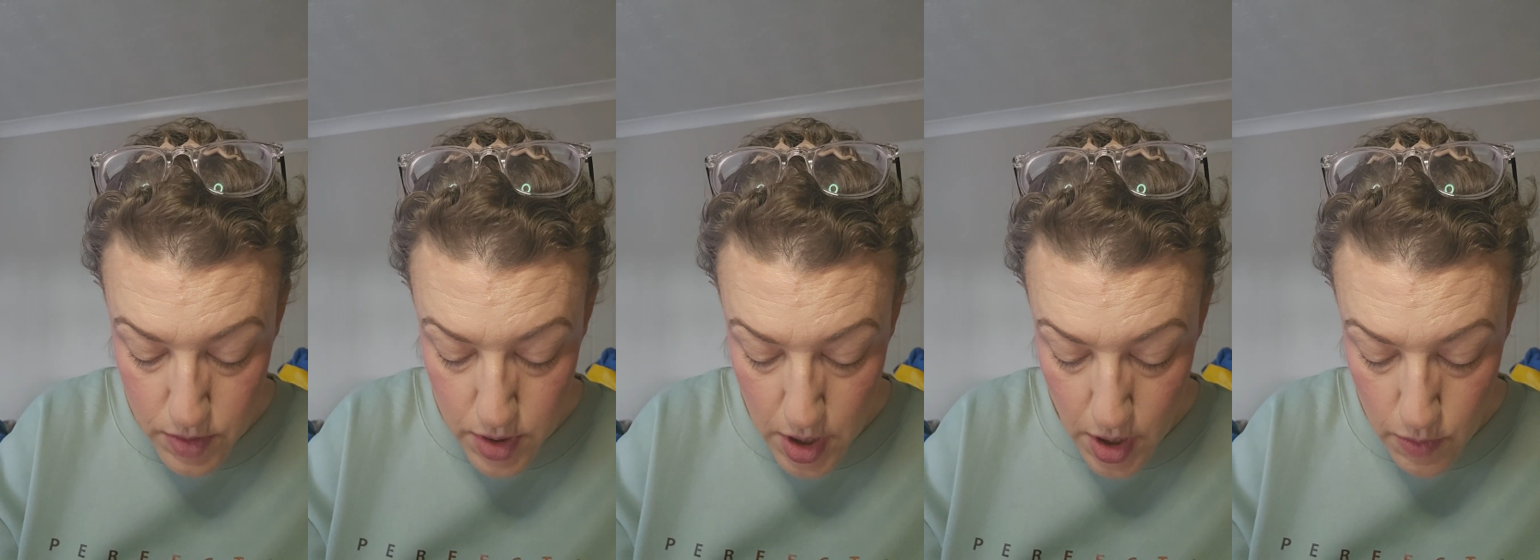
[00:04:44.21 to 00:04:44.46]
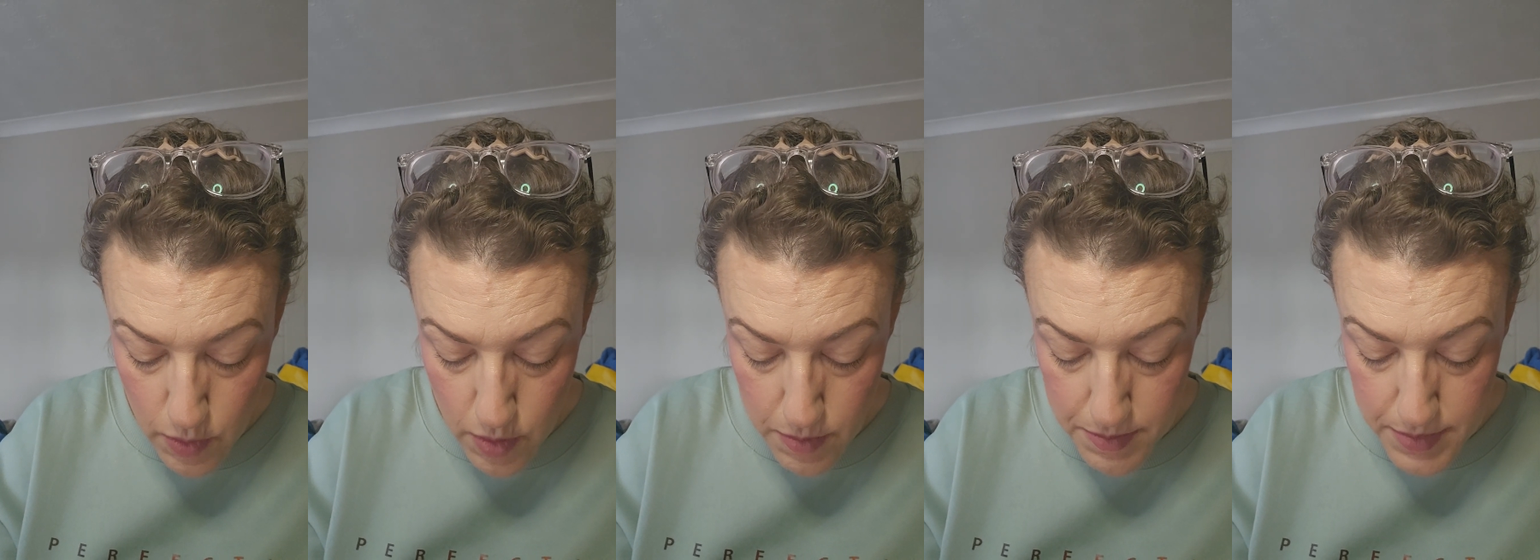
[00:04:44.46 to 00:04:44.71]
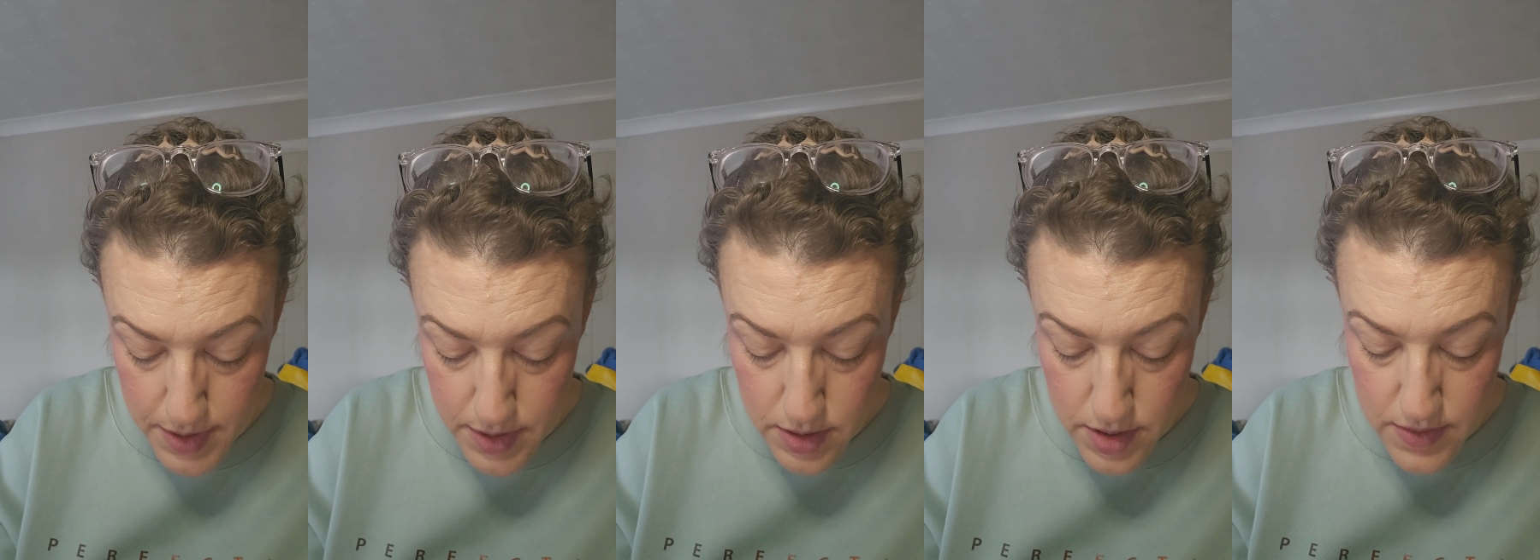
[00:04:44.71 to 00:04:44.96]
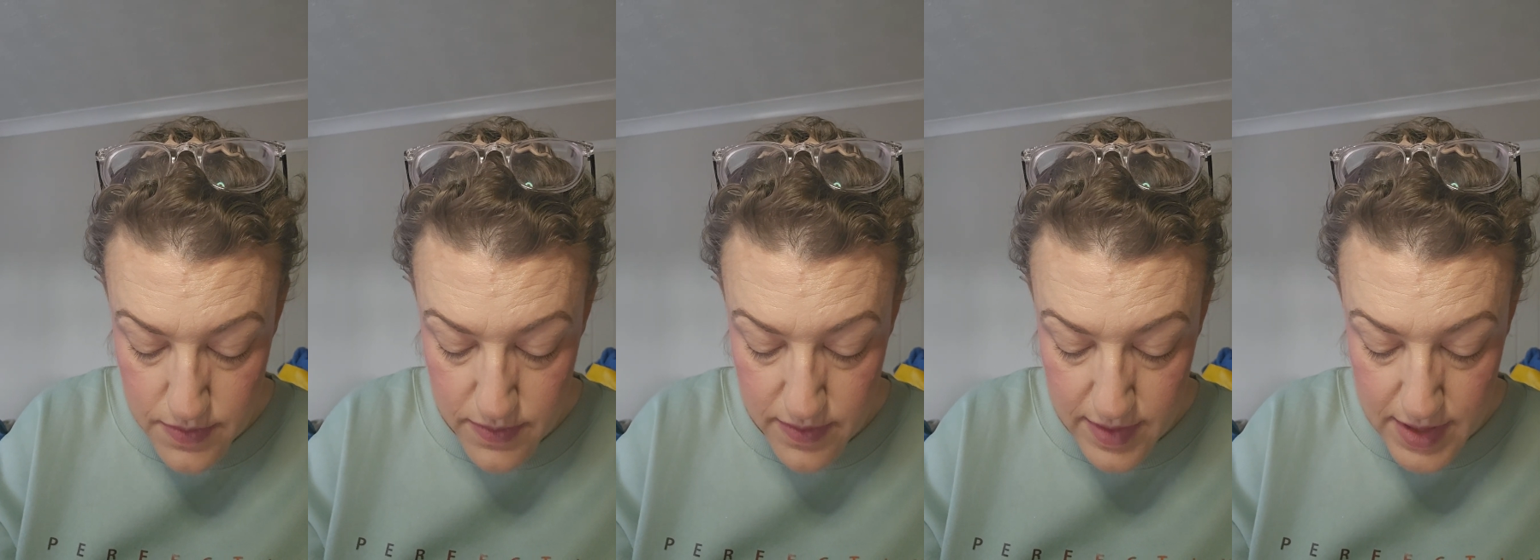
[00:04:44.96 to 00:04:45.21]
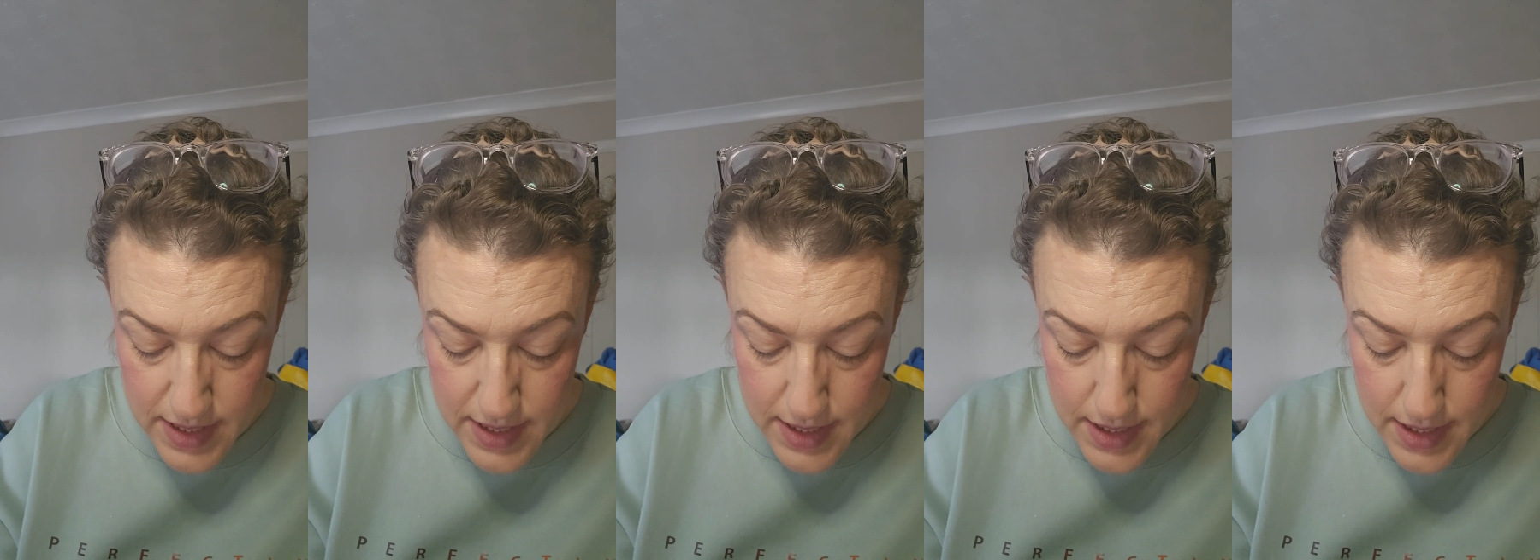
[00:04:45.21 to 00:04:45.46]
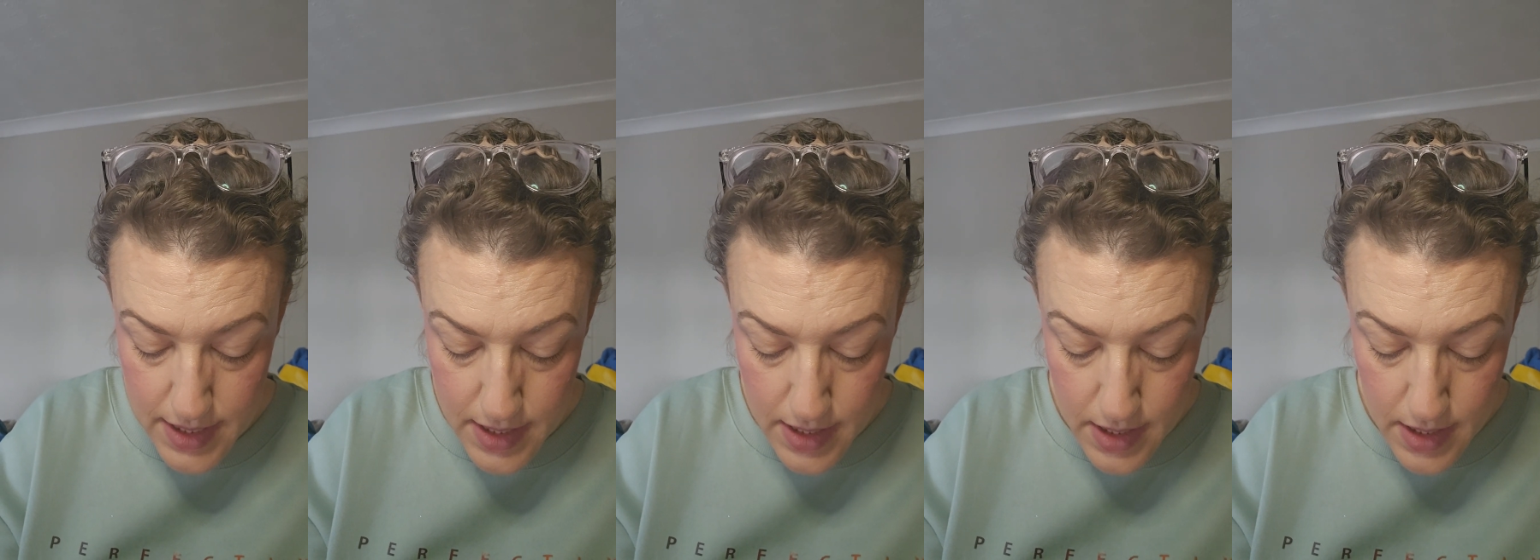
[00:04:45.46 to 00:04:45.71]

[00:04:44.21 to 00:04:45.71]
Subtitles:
go on beautifully,